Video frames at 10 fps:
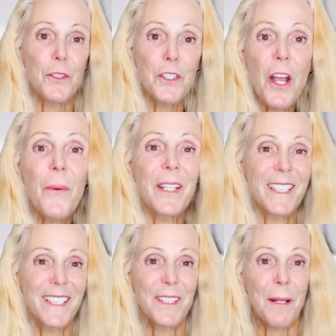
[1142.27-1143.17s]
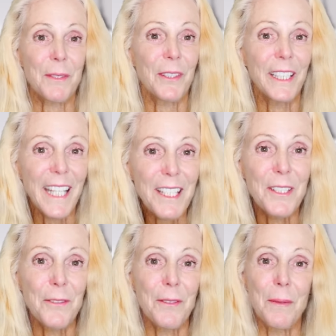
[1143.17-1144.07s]
showings. So I was going to get
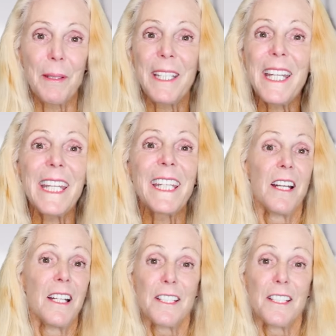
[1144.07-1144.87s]
to from the beginning.